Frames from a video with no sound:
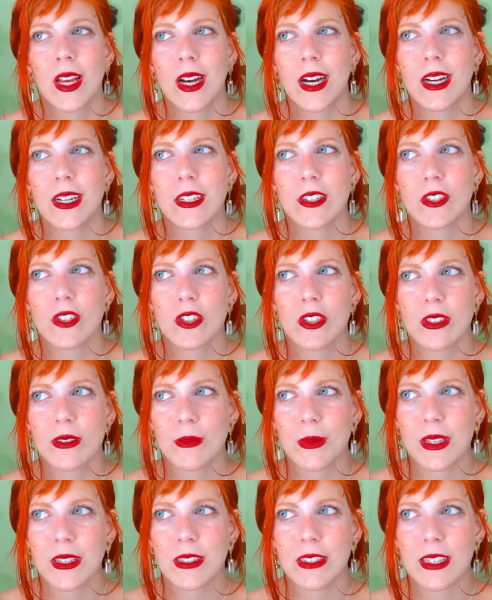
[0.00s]
and it
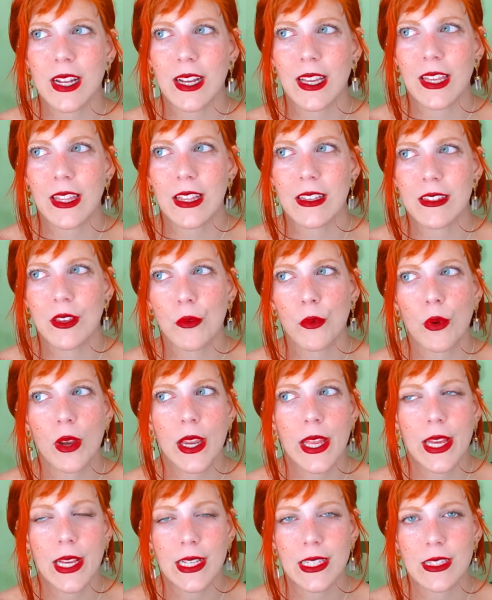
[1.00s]
just means that he doesn't
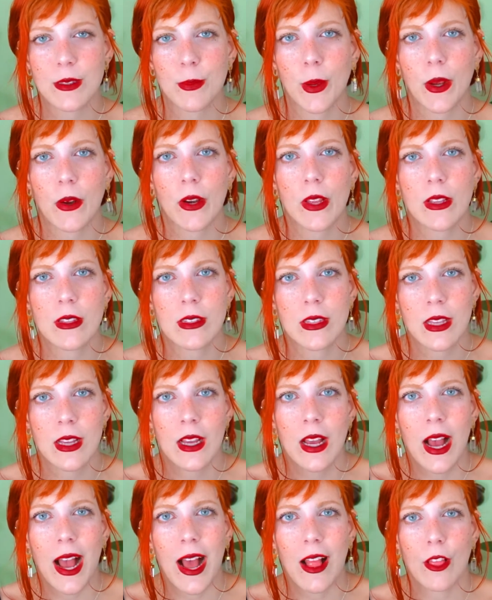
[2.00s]
really experience
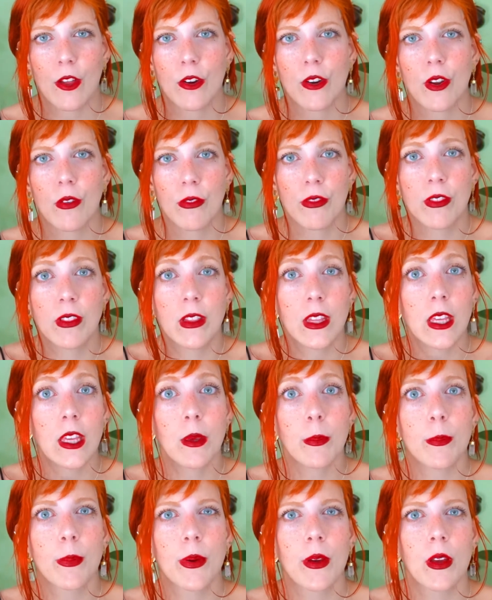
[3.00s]
a lot of
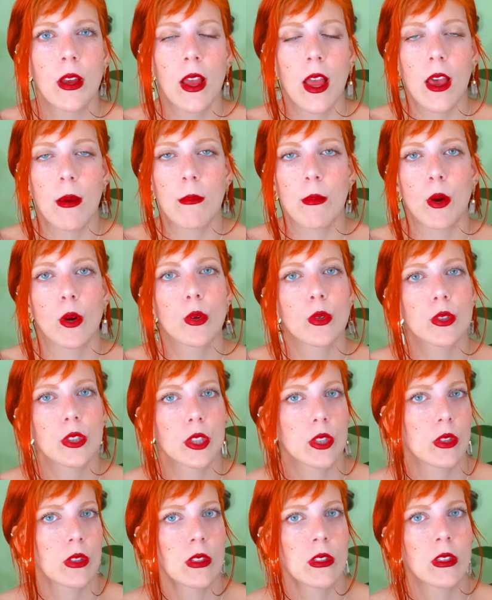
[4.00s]
deep
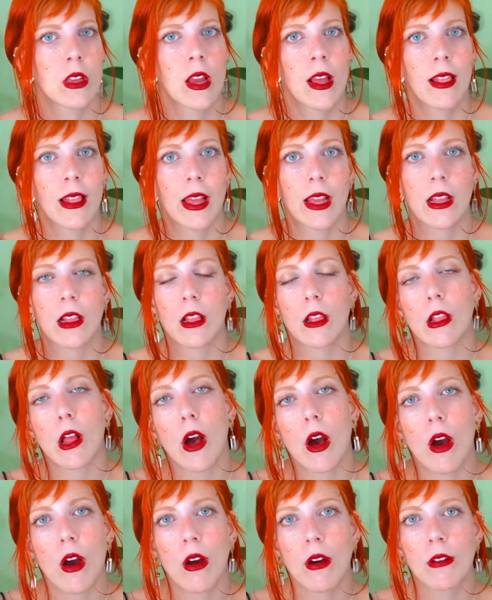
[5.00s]
emotions like
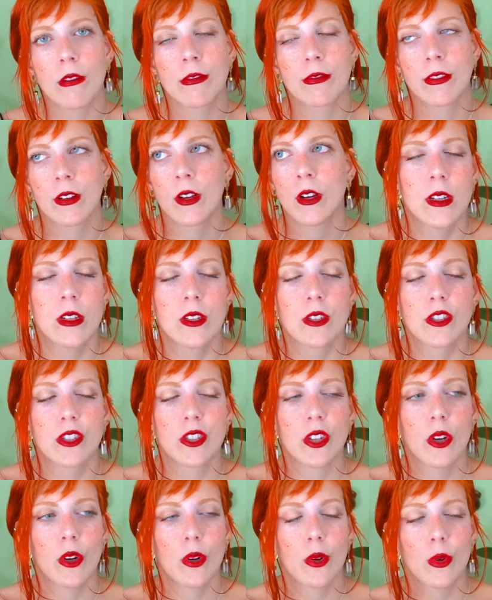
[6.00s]
love.
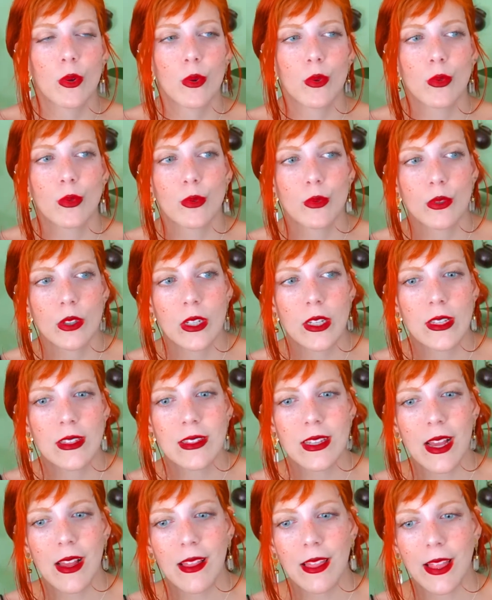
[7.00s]
So
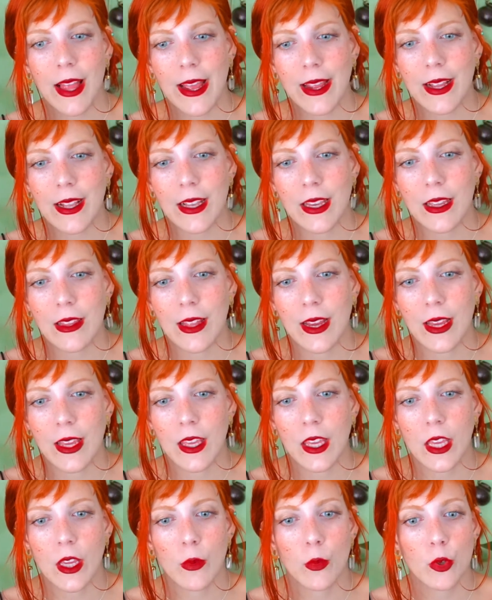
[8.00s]
it's unlikely that
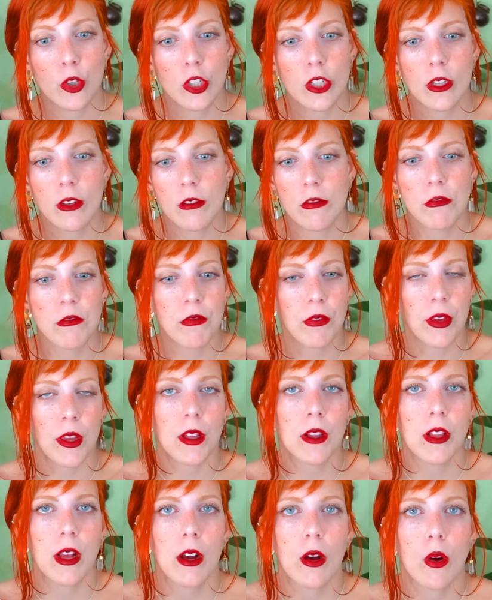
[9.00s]
he would
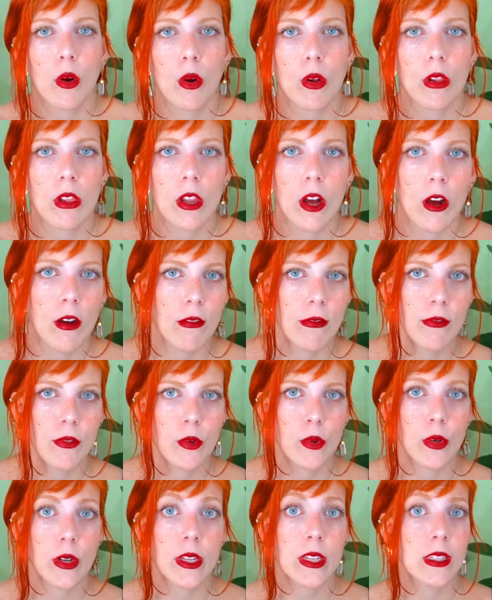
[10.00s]
feel a whole lot
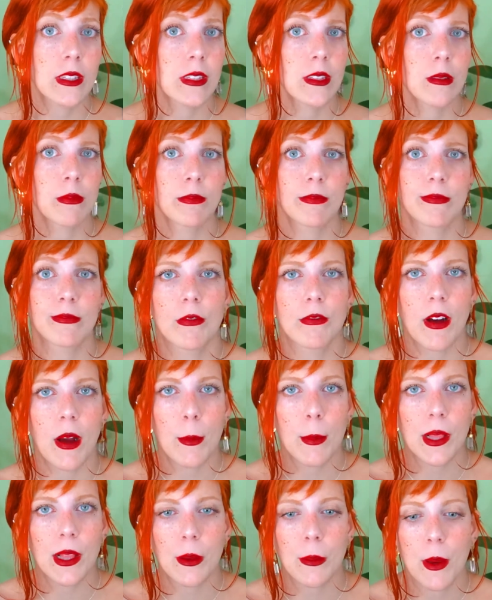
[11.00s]
for his
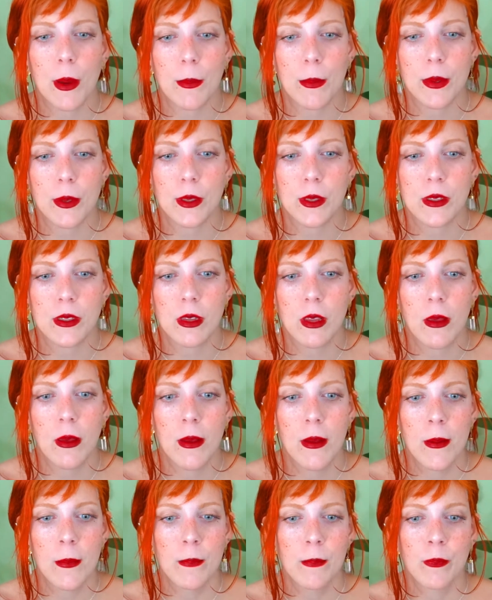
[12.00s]
family members
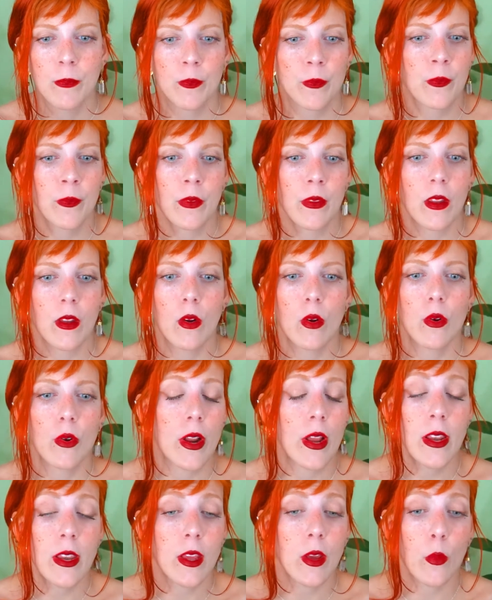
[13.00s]
or
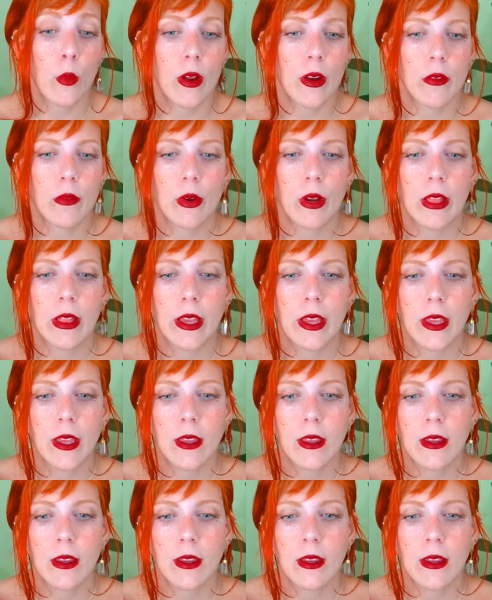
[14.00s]
anyone really.